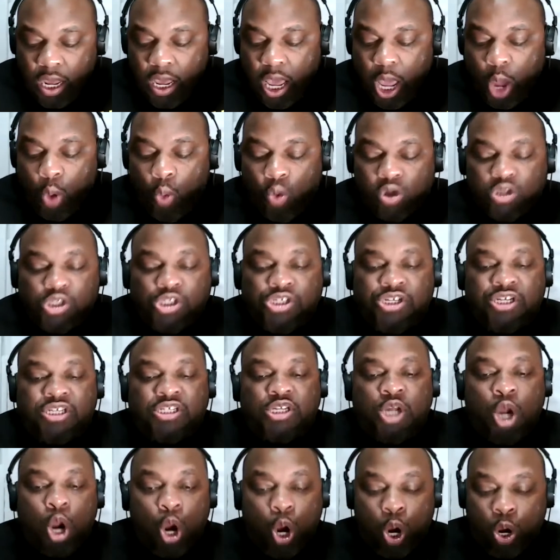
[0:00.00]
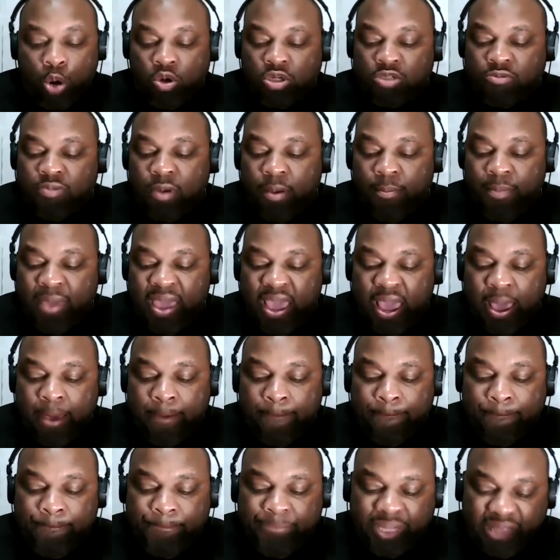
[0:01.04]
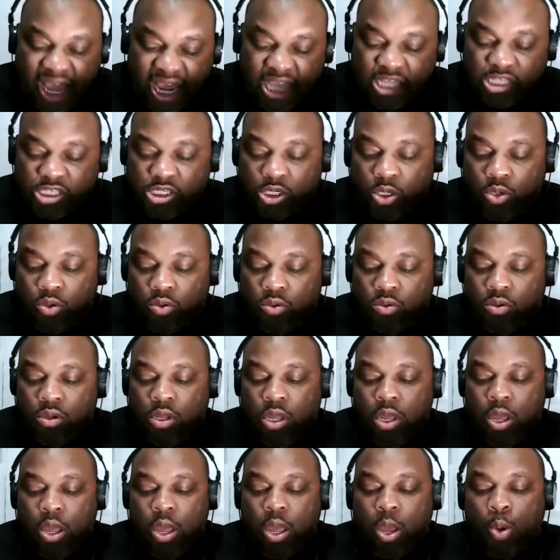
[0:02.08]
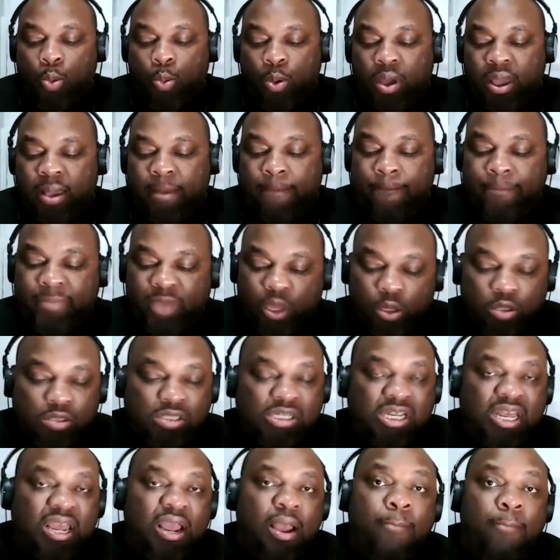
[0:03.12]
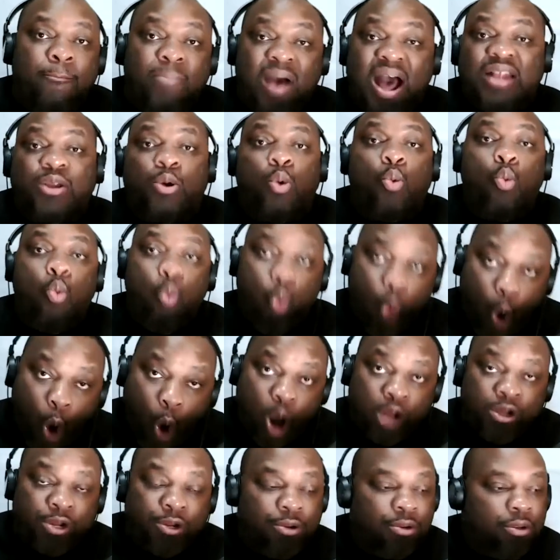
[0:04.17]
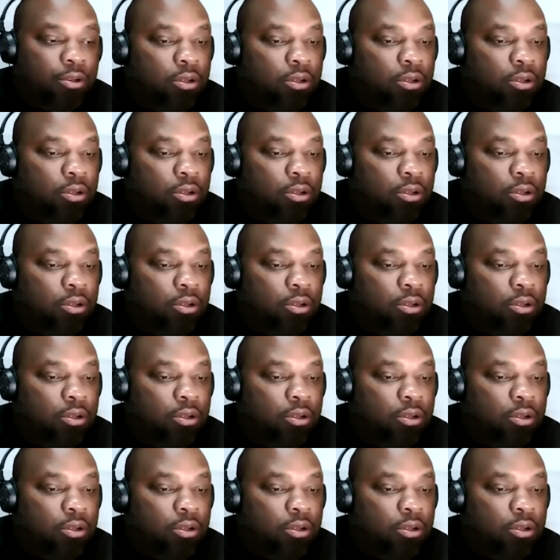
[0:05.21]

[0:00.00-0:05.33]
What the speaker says: What you just heard was my man Blazel with Music by the Water.